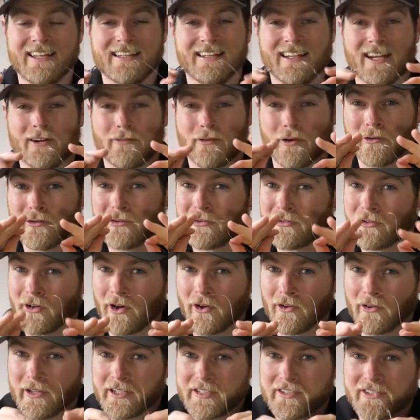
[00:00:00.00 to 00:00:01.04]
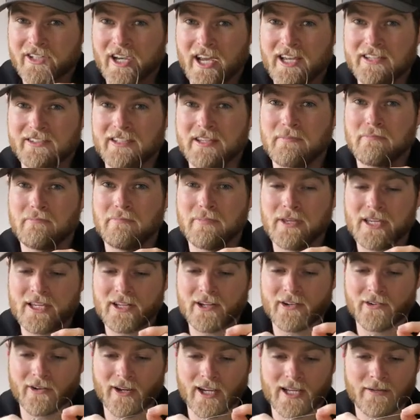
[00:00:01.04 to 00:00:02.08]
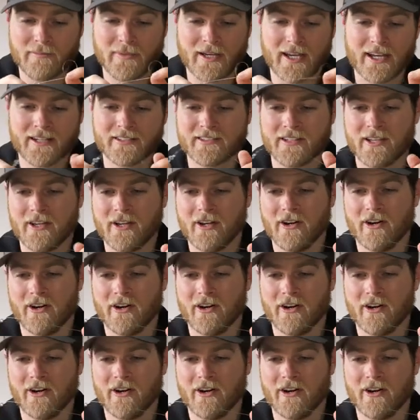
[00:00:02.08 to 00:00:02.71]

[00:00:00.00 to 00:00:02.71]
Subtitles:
Now if I was solely chasing big greenbacks,